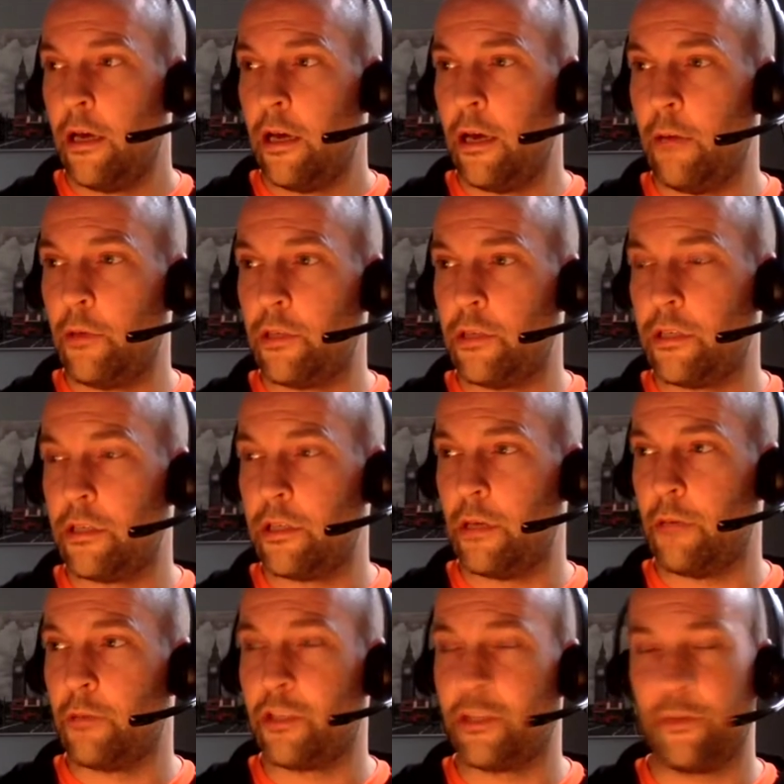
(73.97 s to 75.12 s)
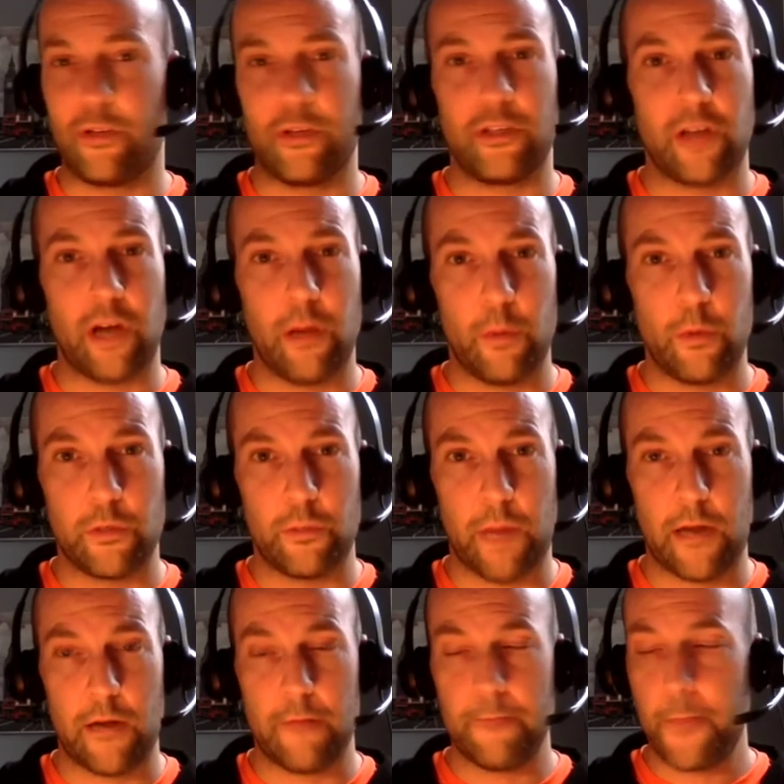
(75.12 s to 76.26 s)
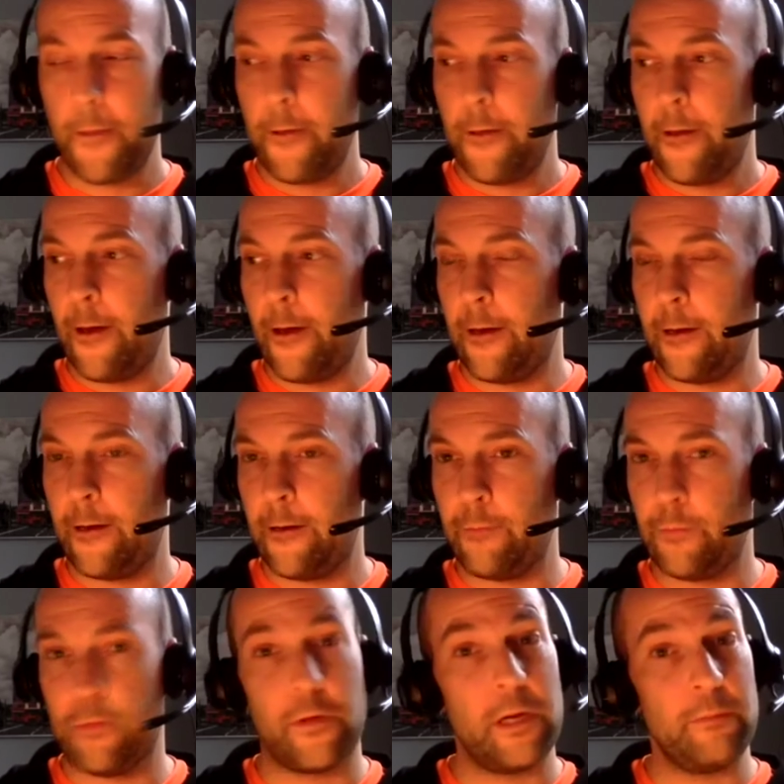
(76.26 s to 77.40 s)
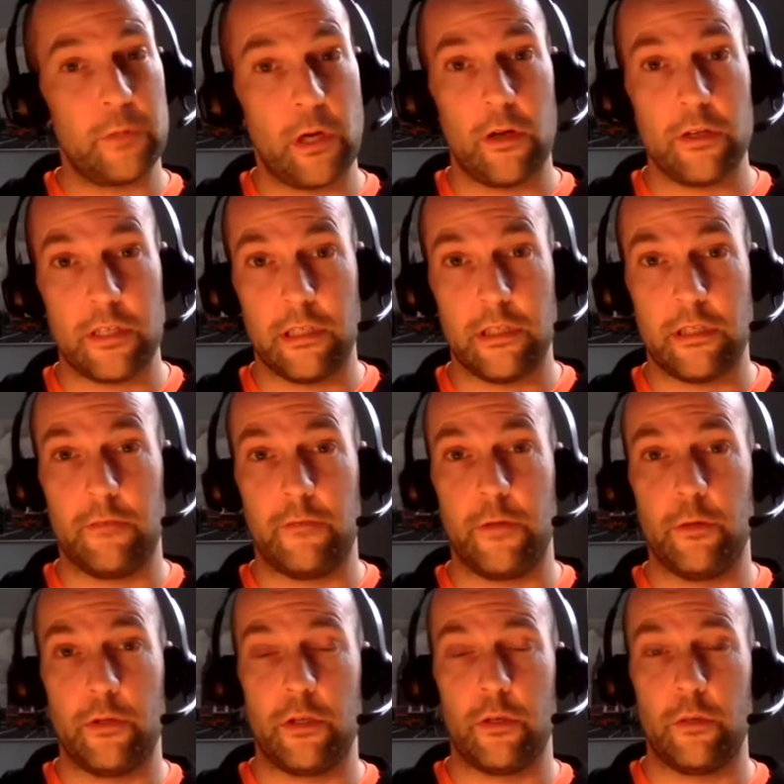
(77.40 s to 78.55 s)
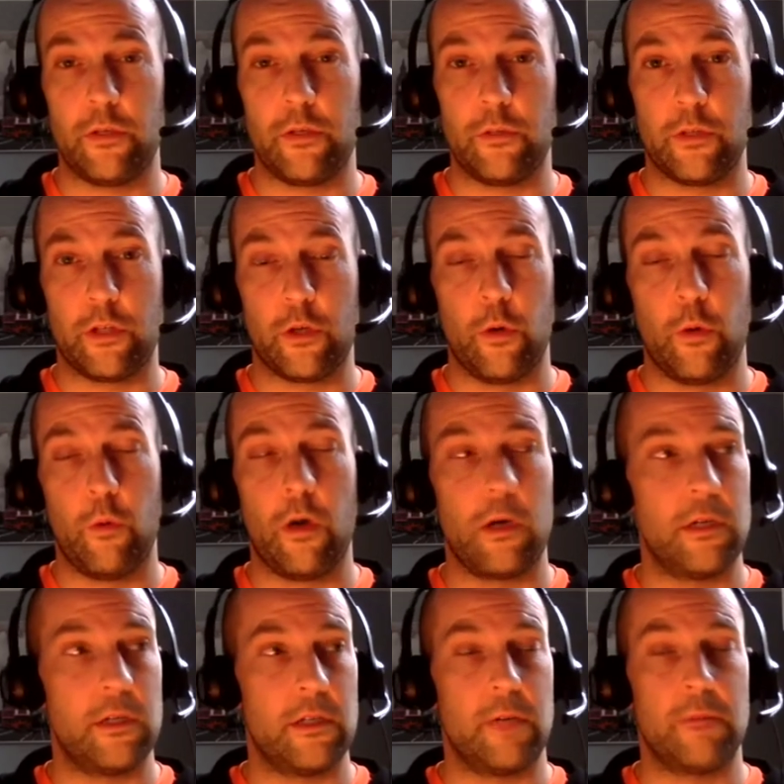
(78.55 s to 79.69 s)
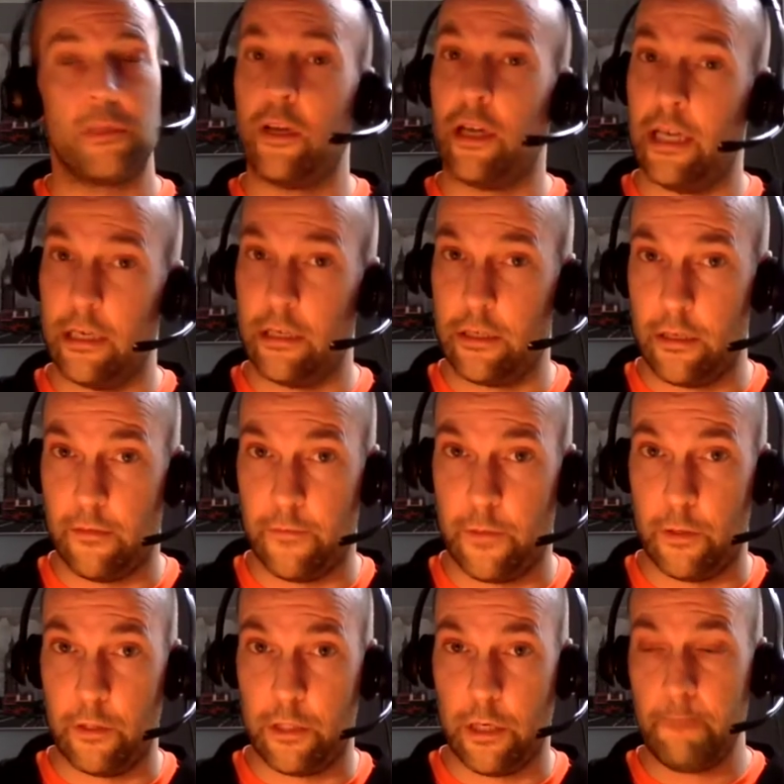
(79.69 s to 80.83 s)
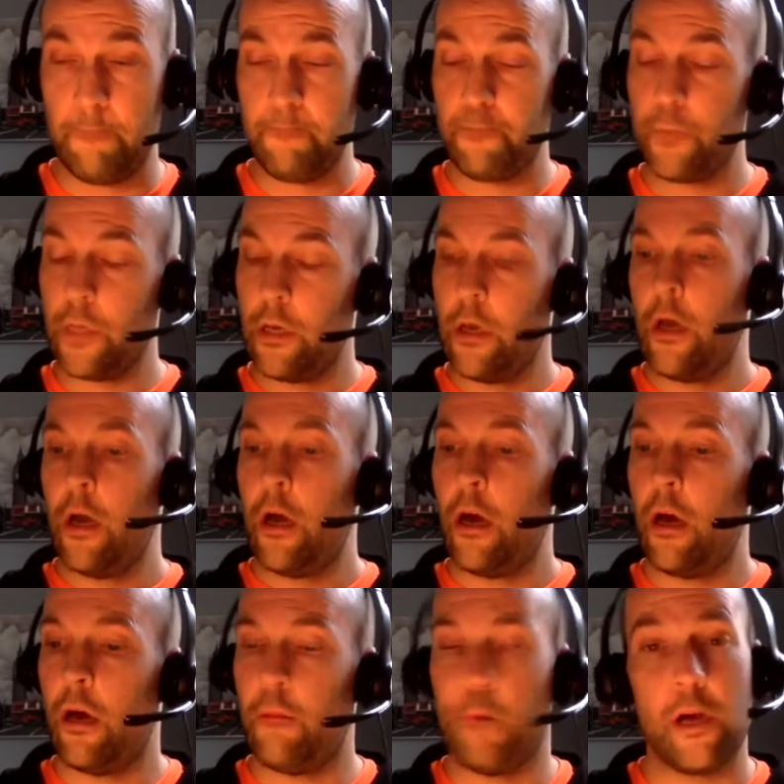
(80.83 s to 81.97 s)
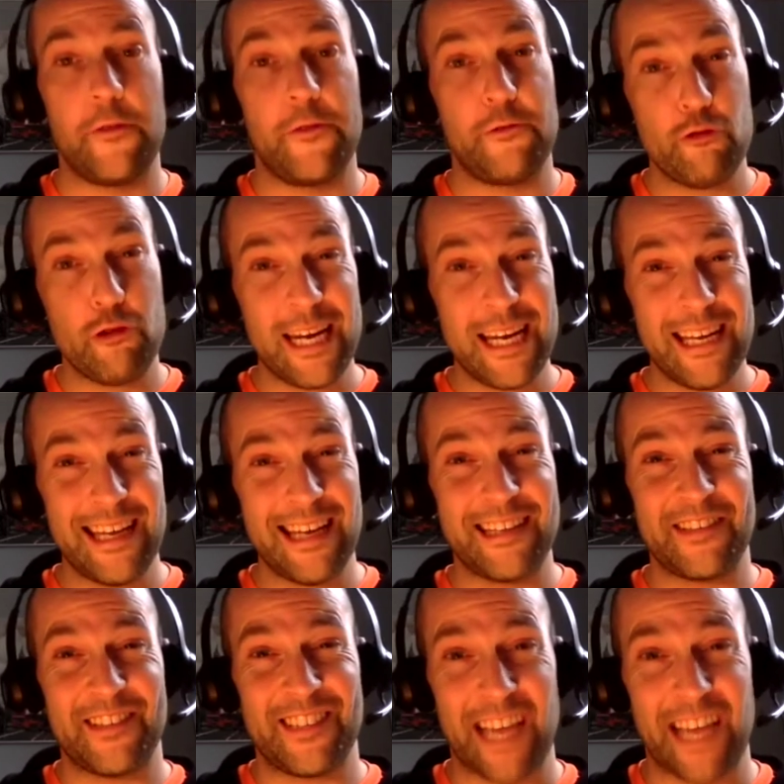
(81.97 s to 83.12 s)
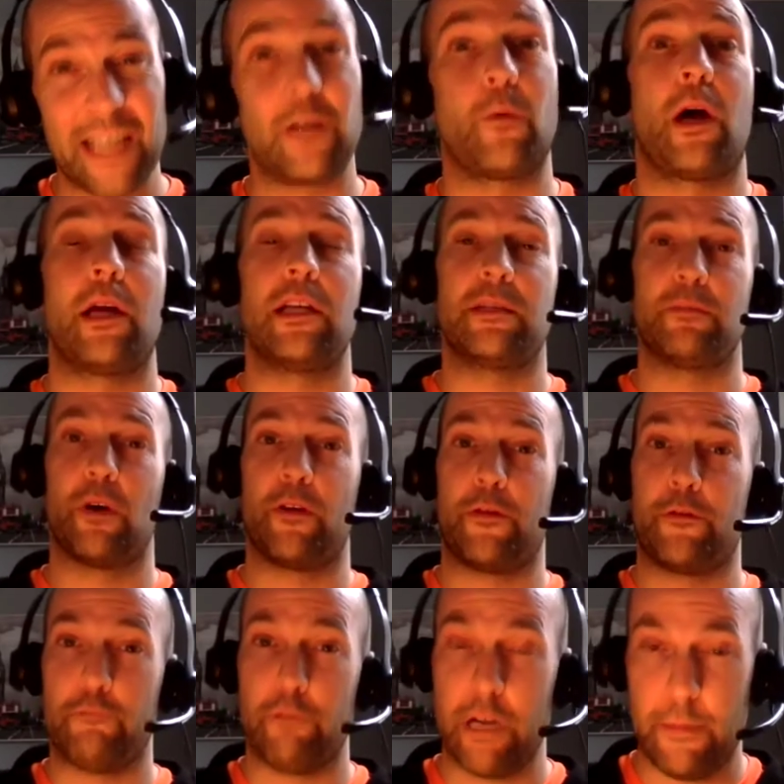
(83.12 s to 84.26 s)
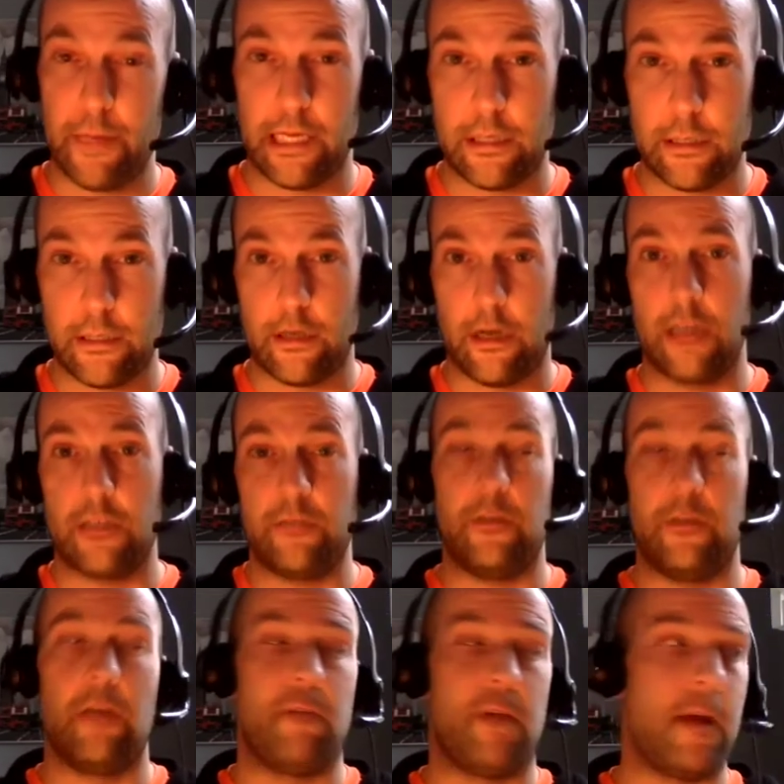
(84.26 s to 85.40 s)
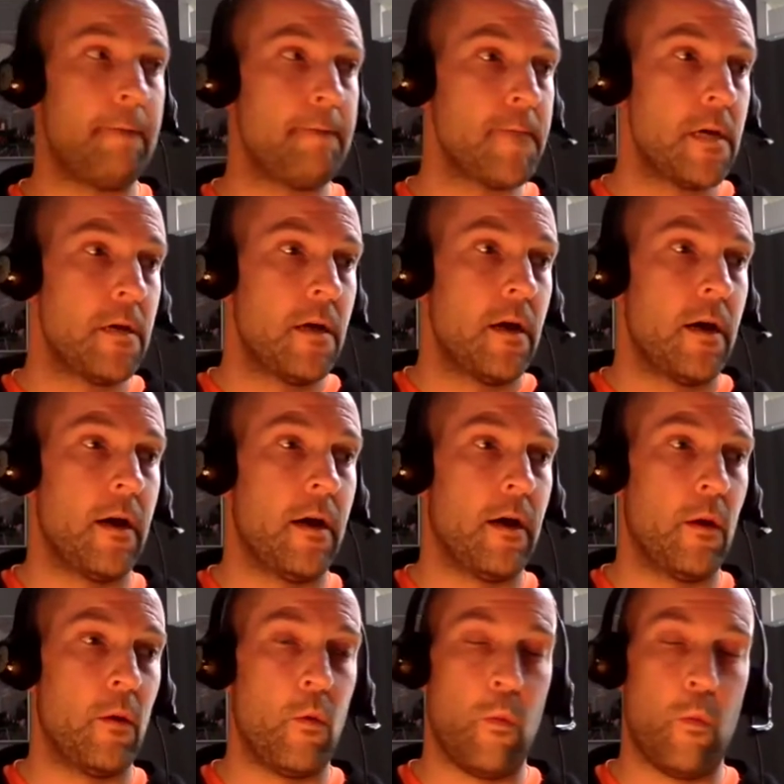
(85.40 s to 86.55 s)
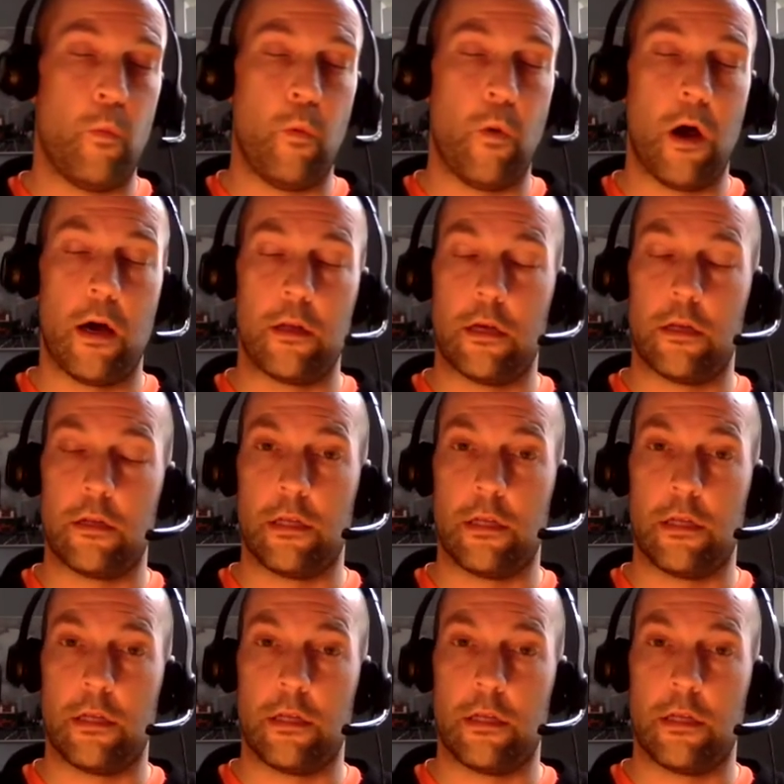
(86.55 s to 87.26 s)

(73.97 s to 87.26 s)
was time well spent. And the theme dancing into the future was a cool one in terms of looking into the future. My three takeaways, my three big insights for the event were that